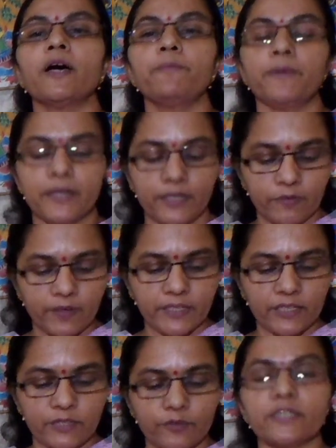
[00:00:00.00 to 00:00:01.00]
obtained
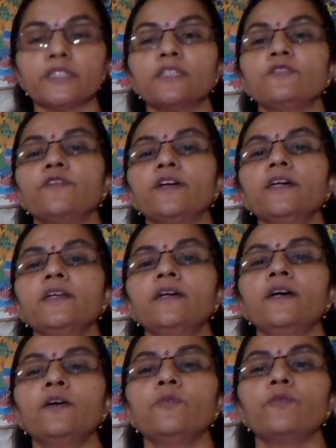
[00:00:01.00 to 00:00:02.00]
one equation for
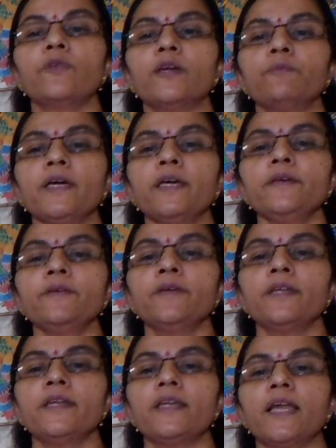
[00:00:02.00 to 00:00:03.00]
1 by
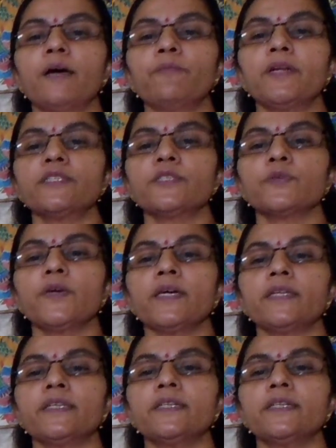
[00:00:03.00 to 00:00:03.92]
lambda square,